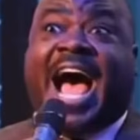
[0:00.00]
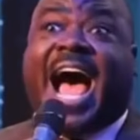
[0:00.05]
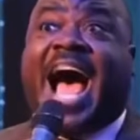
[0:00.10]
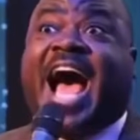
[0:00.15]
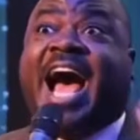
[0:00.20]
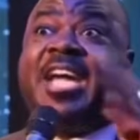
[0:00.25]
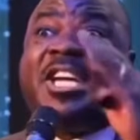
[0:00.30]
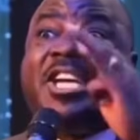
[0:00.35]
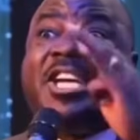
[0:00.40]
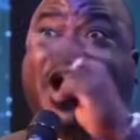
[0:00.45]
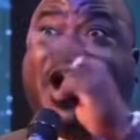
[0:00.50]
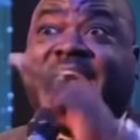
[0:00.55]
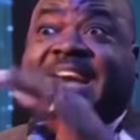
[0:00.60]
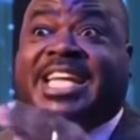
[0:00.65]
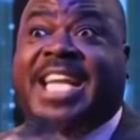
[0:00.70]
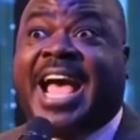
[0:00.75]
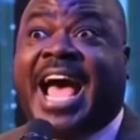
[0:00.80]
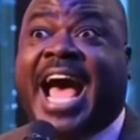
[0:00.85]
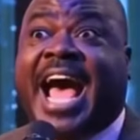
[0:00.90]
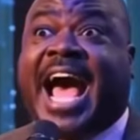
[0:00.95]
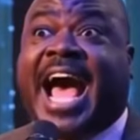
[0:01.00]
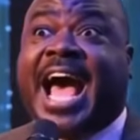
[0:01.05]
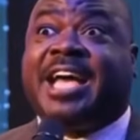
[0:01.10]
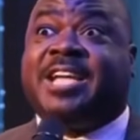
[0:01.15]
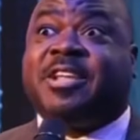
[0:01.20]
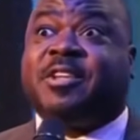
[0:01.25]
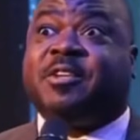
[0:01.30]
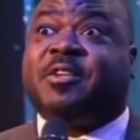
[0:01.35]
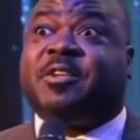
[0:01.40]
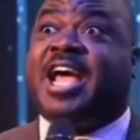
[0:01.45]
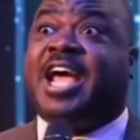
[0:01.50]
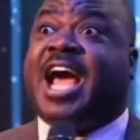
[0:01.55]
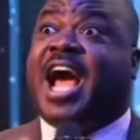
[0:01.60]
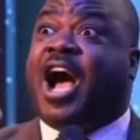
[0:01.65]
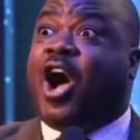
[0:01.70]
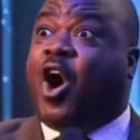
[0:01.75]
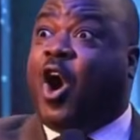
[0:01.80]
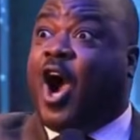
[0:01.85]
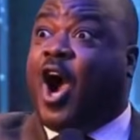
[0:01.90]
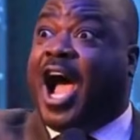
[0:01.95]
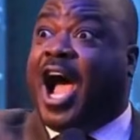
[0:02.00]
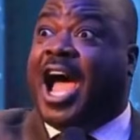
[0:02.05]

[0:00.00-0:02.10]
That's why you need to get books and materials.